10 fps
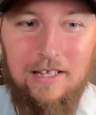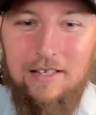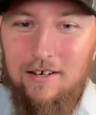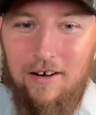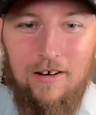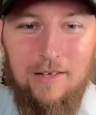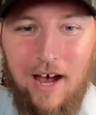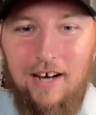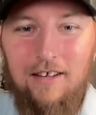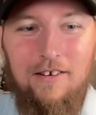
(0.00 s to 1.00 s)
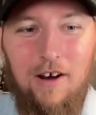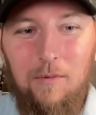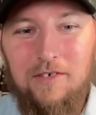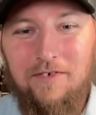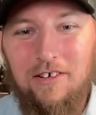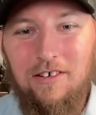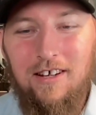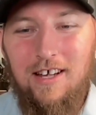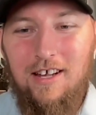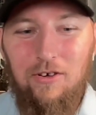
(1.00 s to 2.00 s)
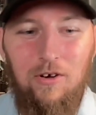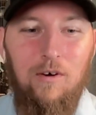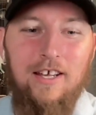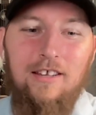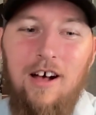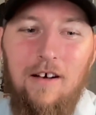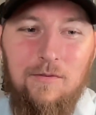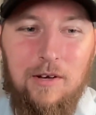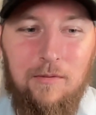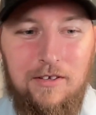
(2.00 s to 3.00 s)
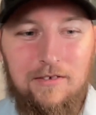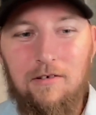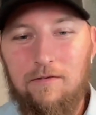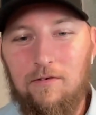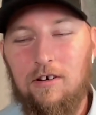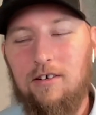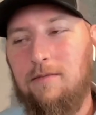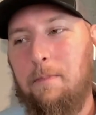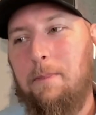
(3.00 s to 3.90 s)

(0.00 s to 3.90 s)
He's back in the numbers field, doing what he loves, what he went to school for.